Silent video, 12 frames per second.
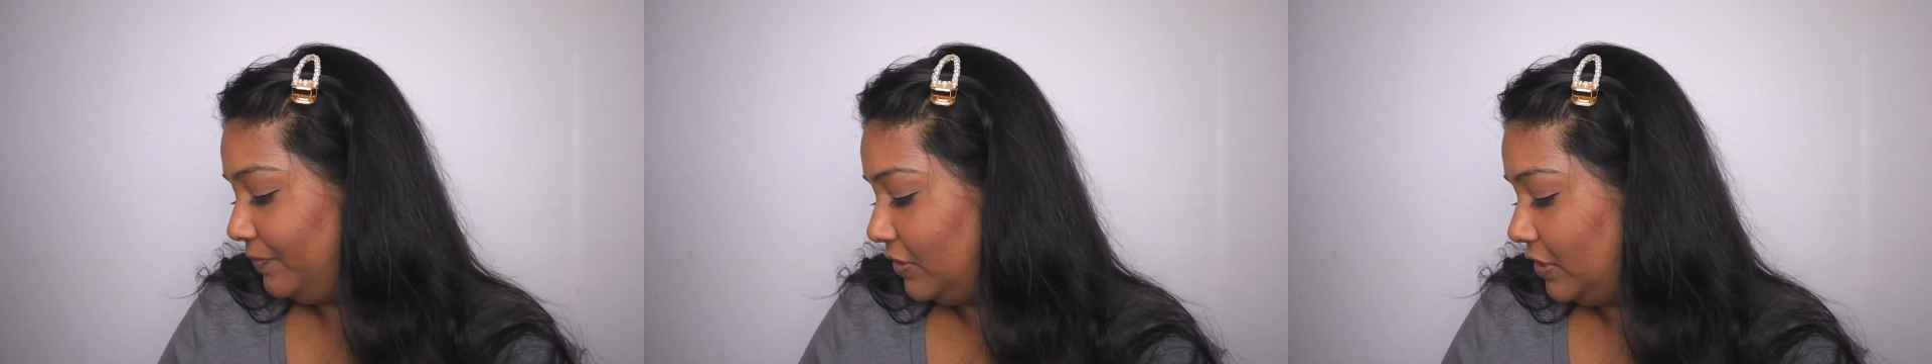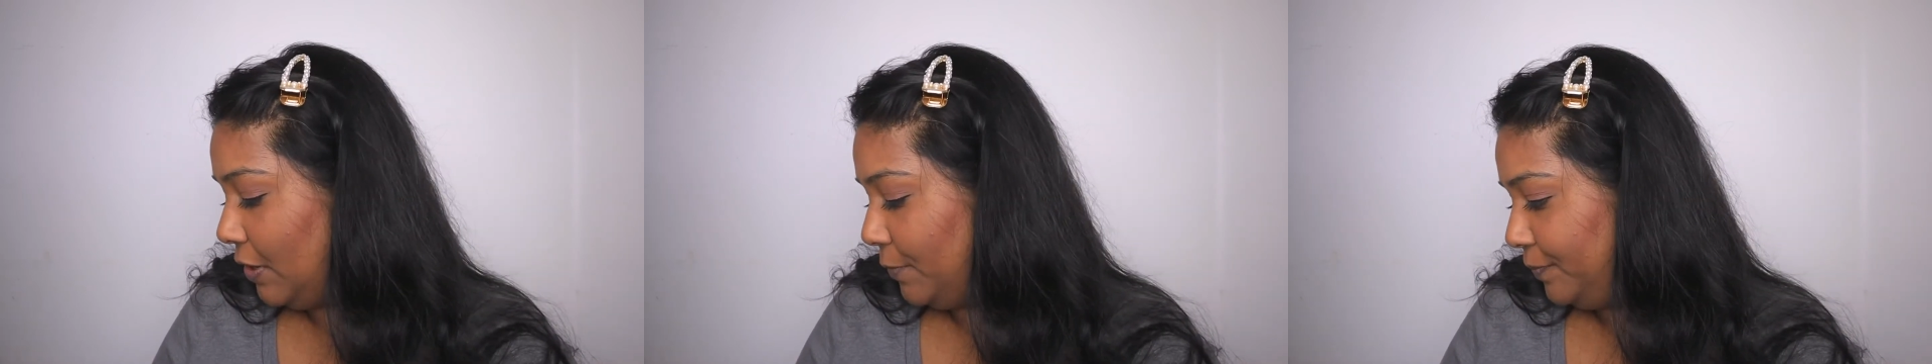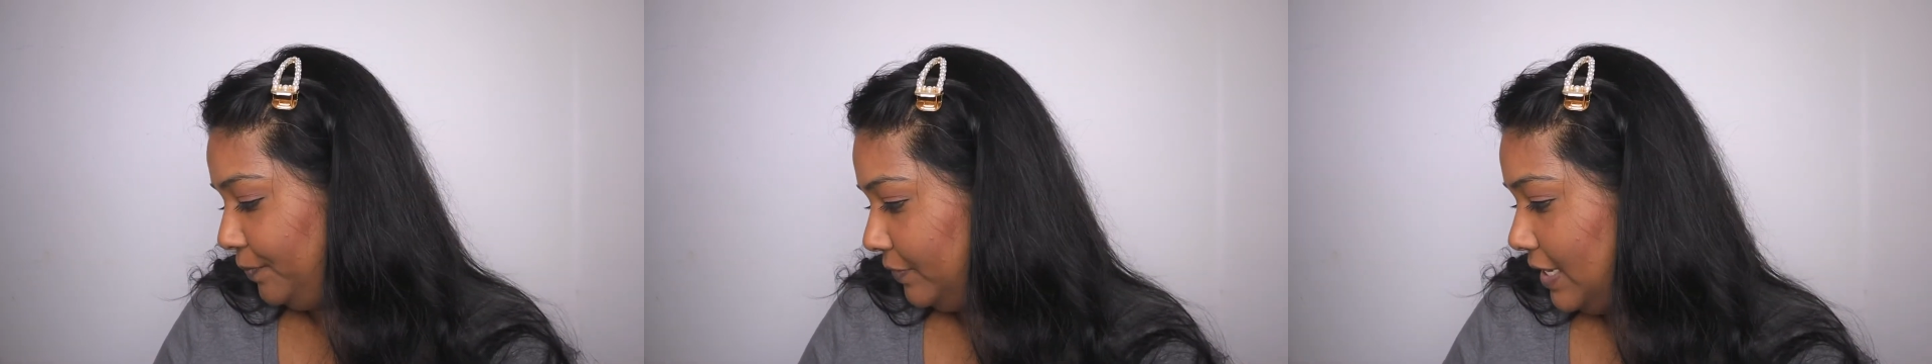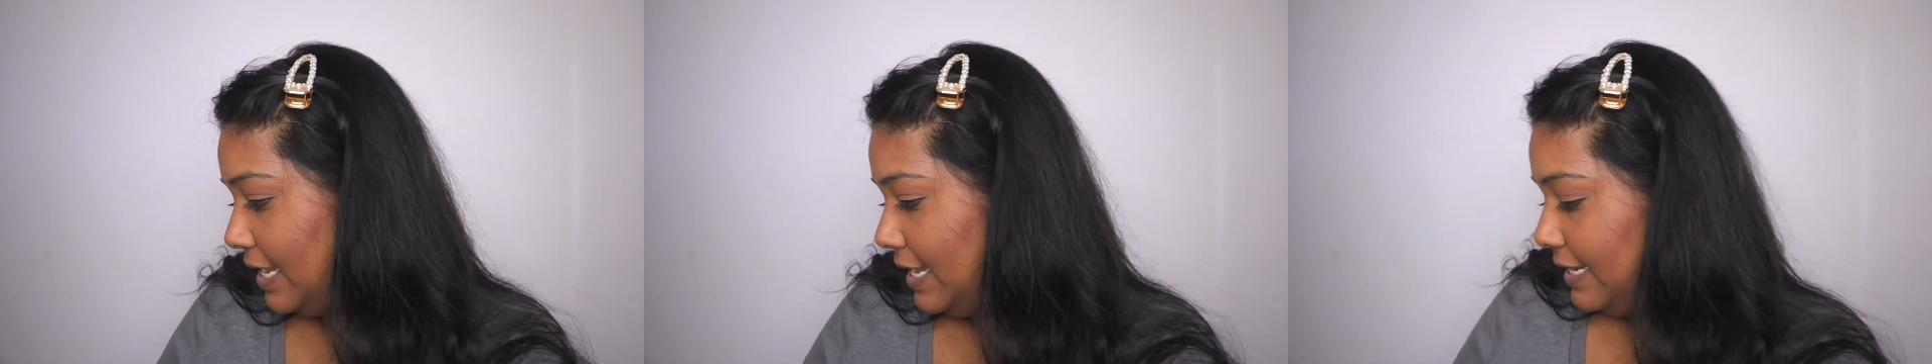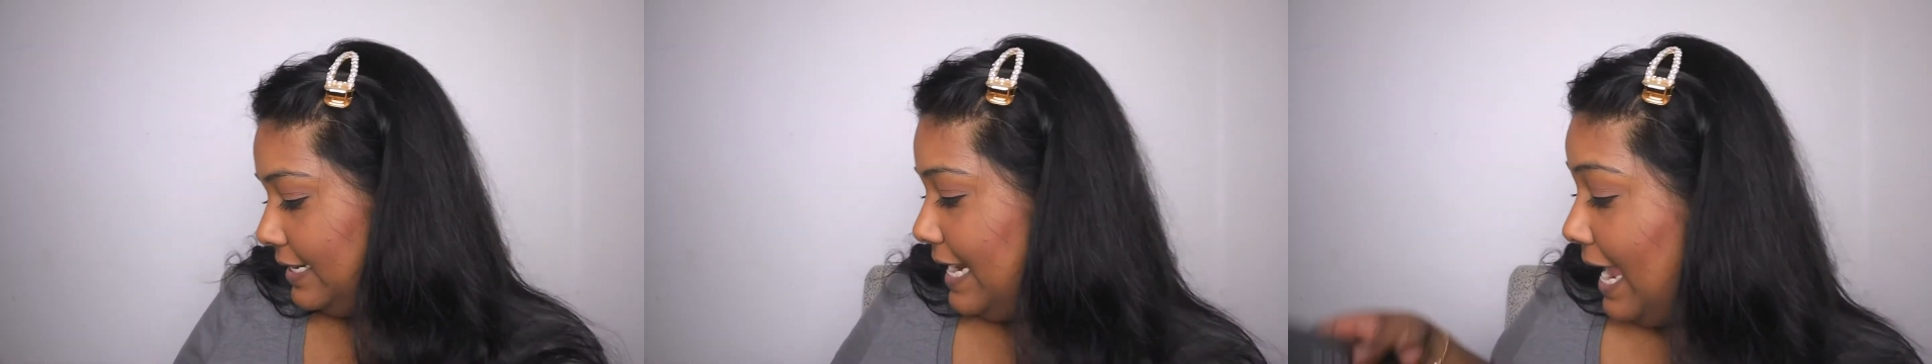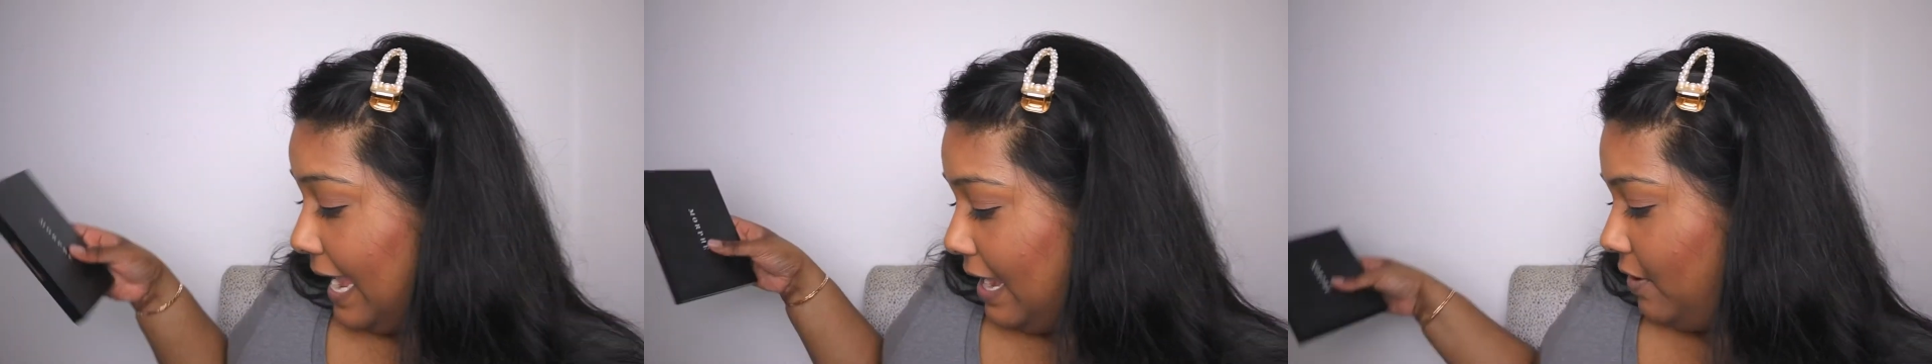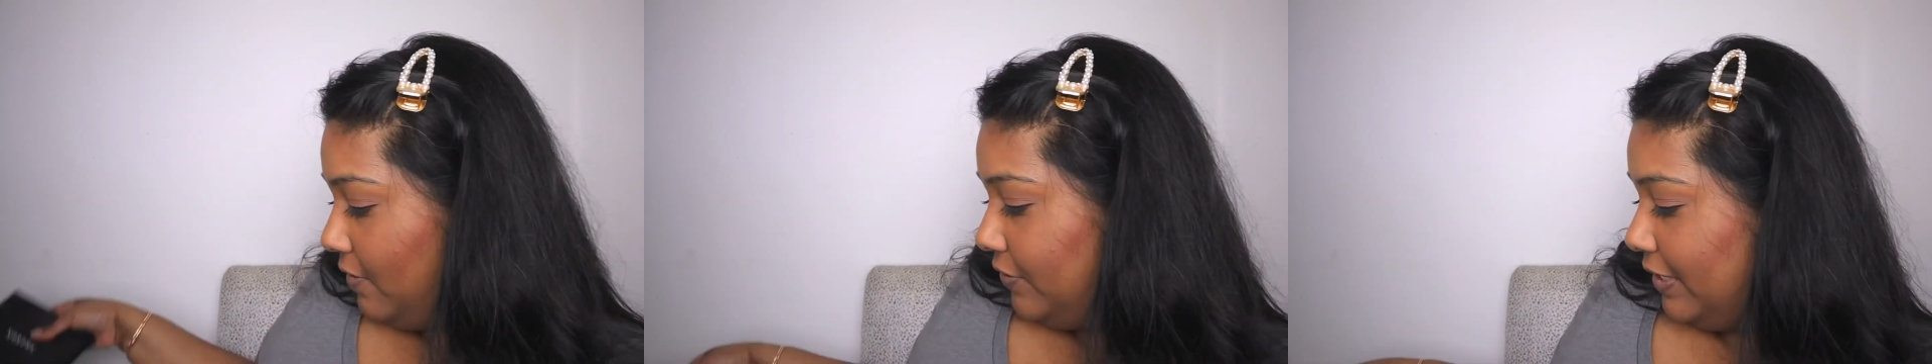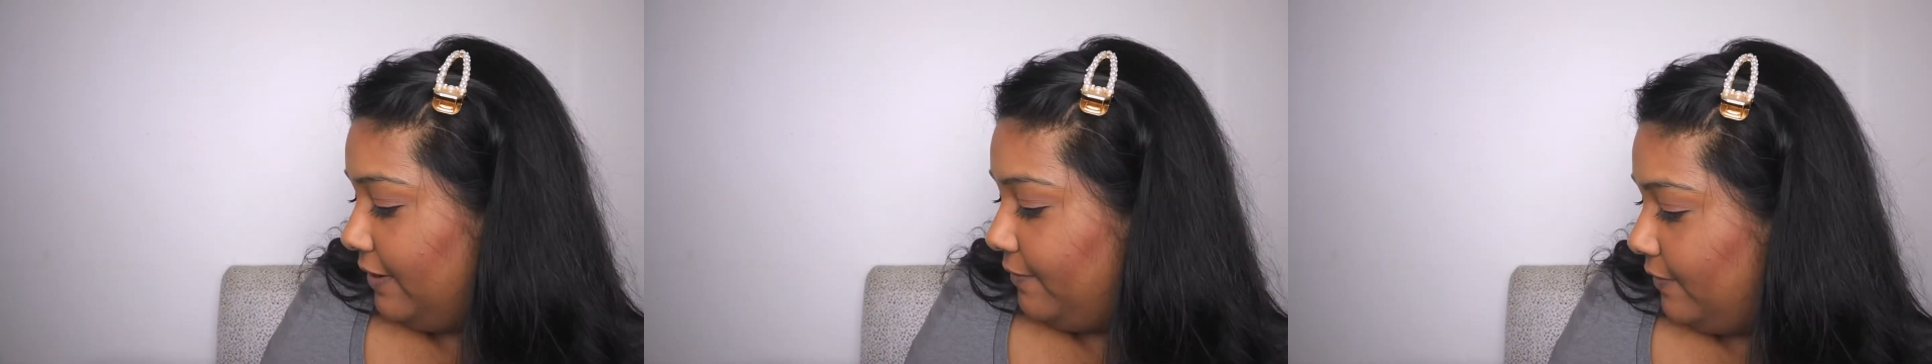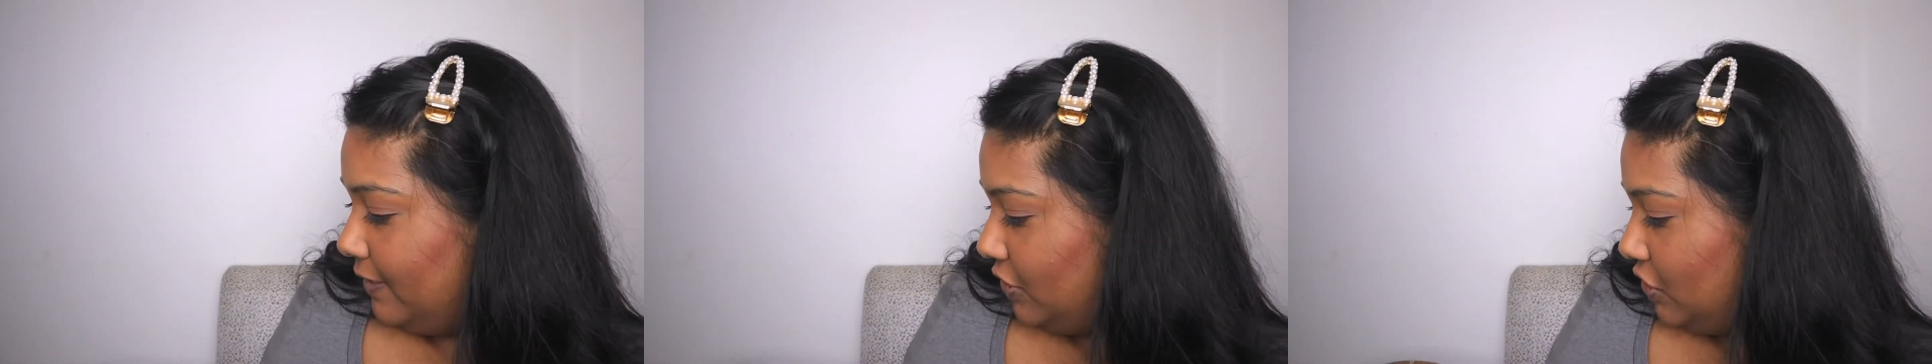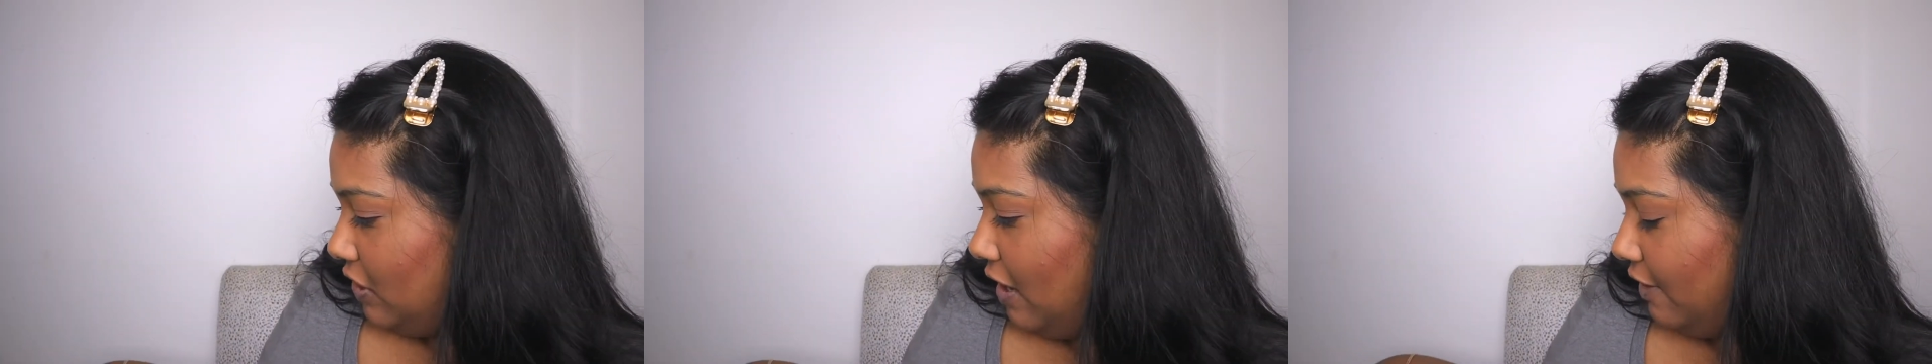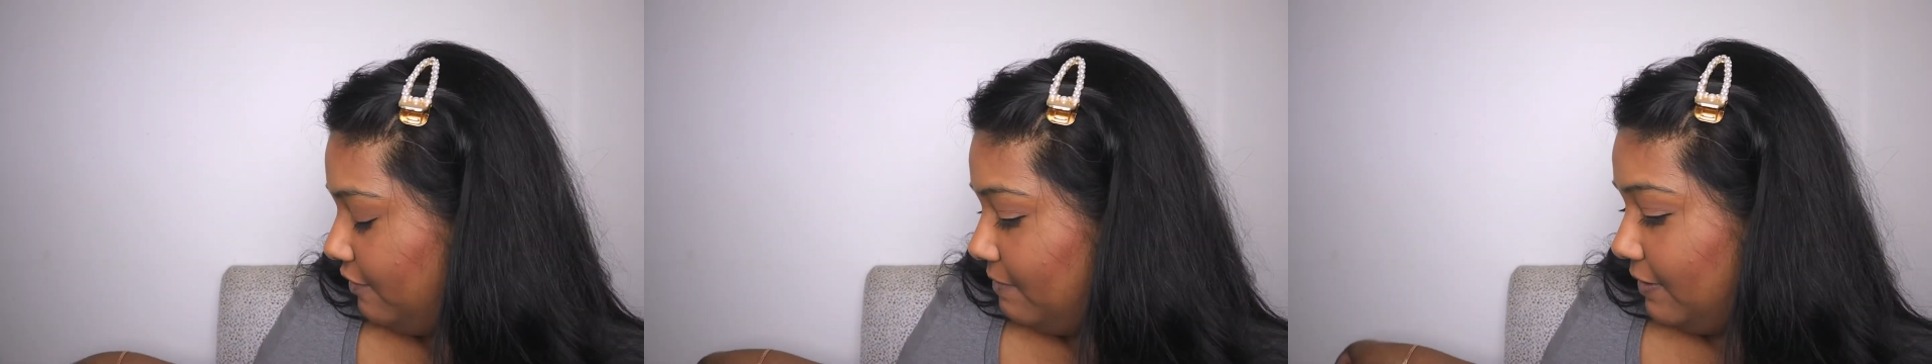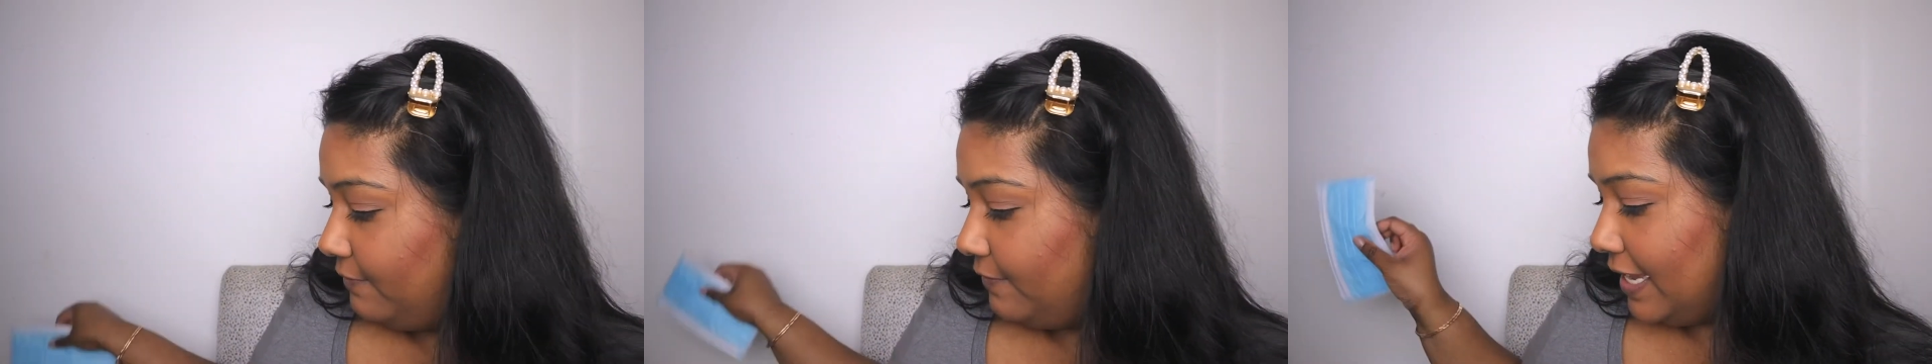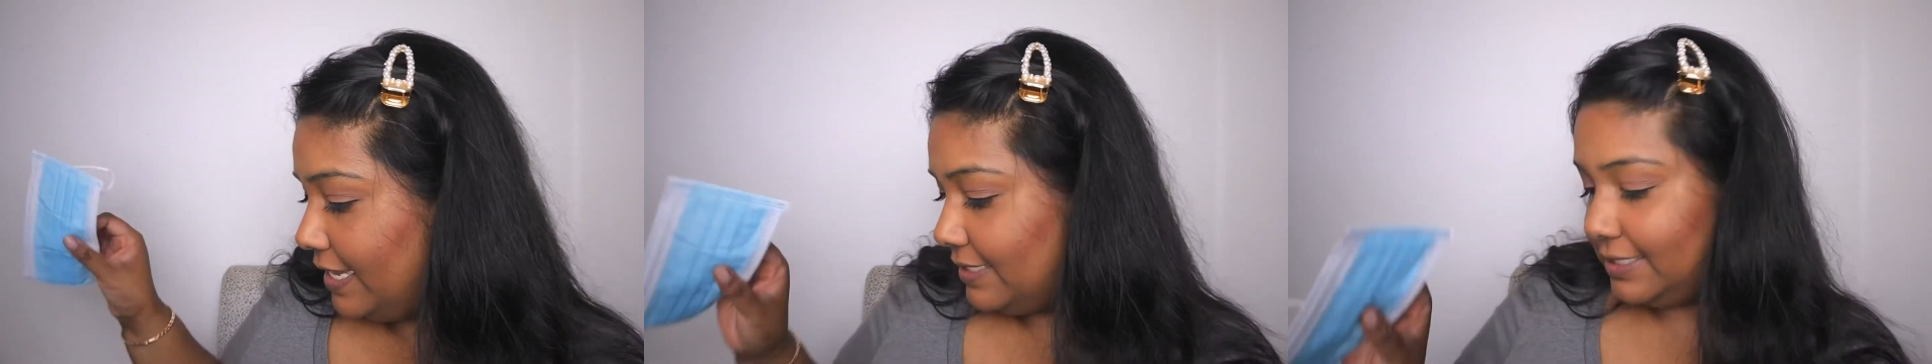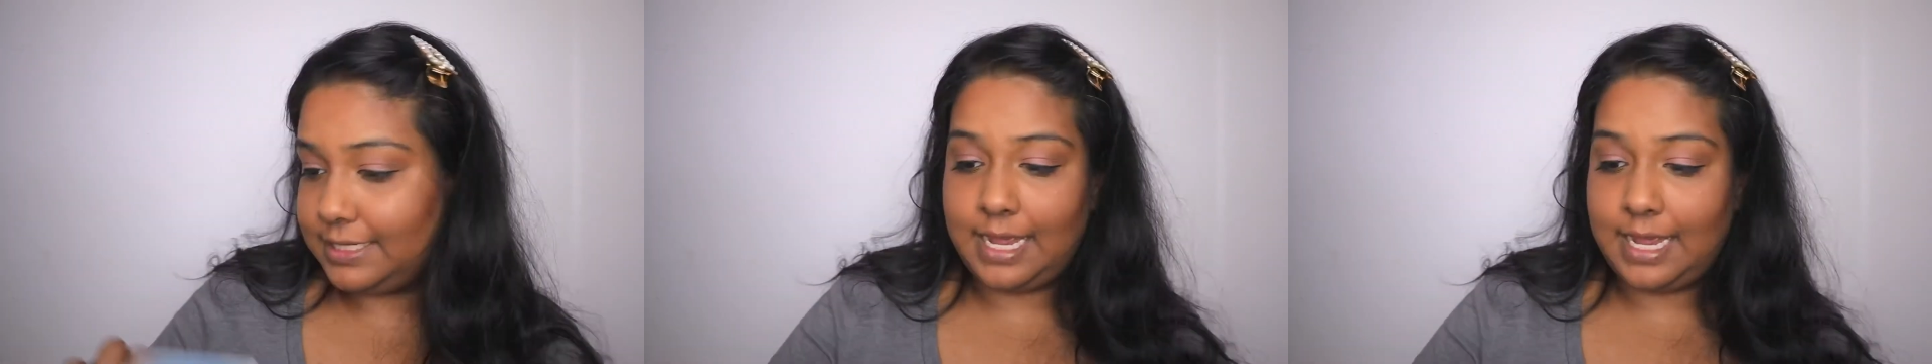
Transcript: So now that I finished off my face,